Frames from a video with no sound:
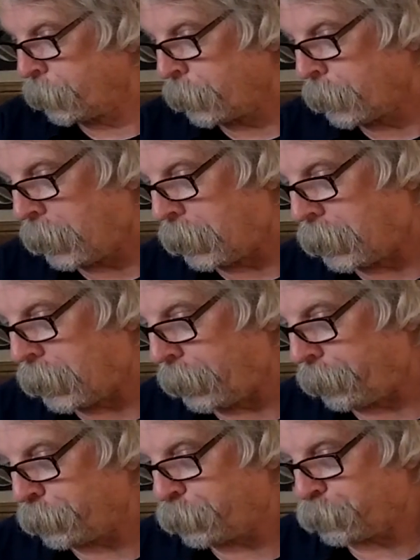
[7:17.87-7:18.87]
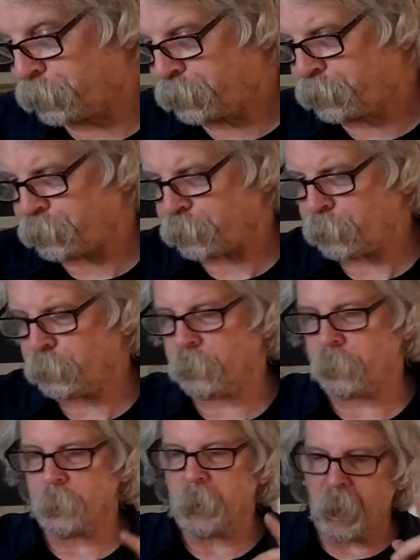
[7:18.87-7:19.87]
Um,
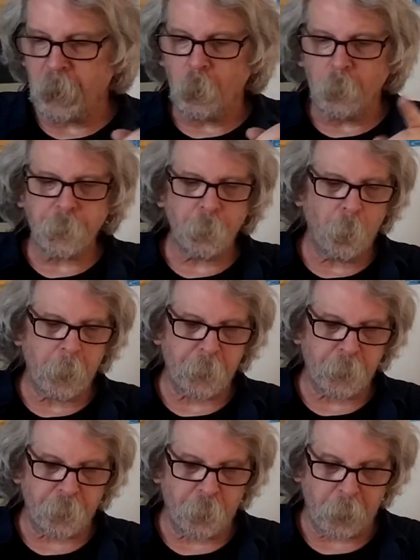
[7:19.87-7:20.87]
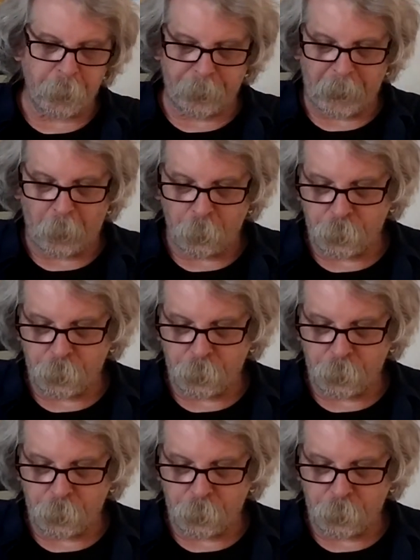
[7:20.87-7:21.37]
I also wanted to talk about